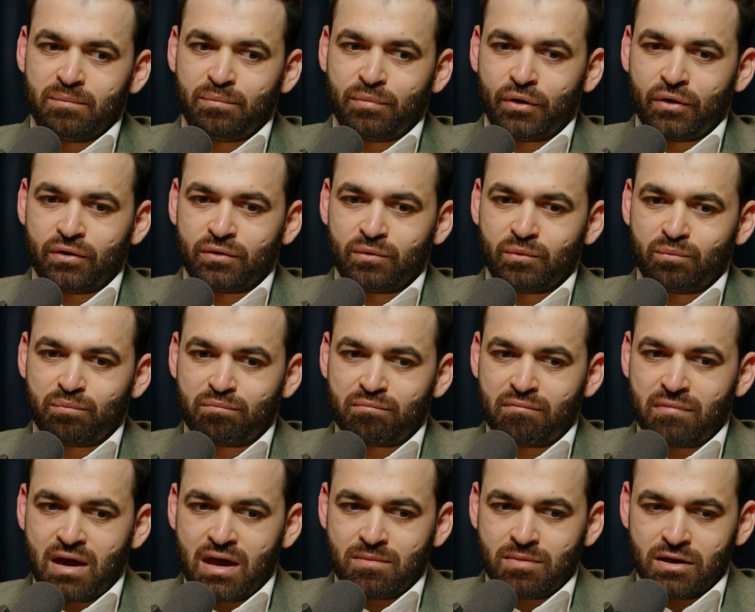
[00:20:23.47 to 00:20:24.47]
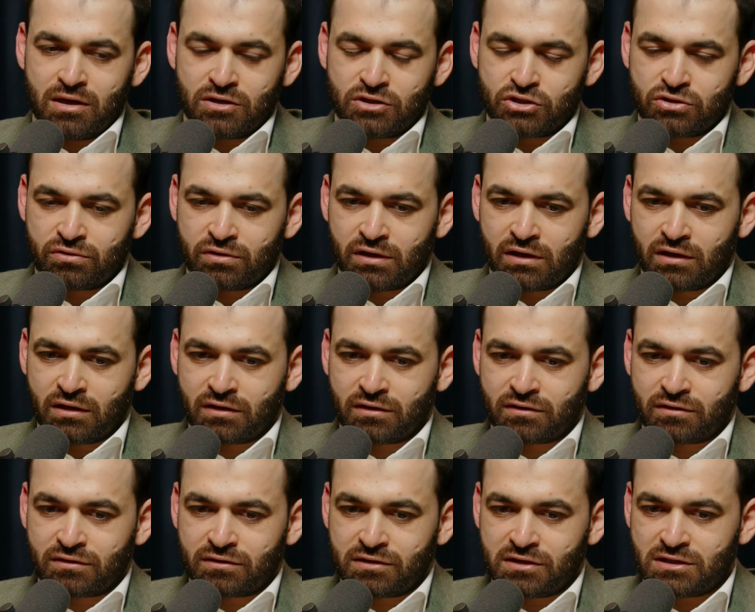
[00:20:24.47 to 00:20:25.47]
But maybe during
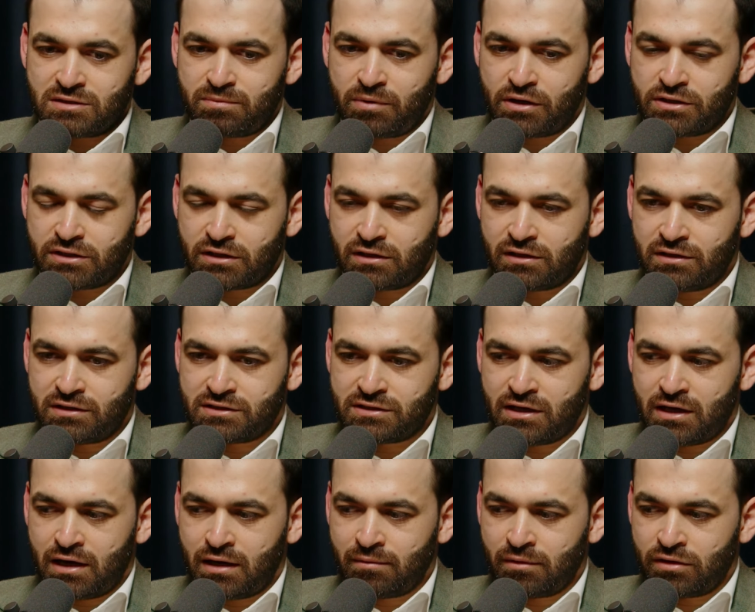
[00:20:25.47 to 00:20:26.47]
this particular time,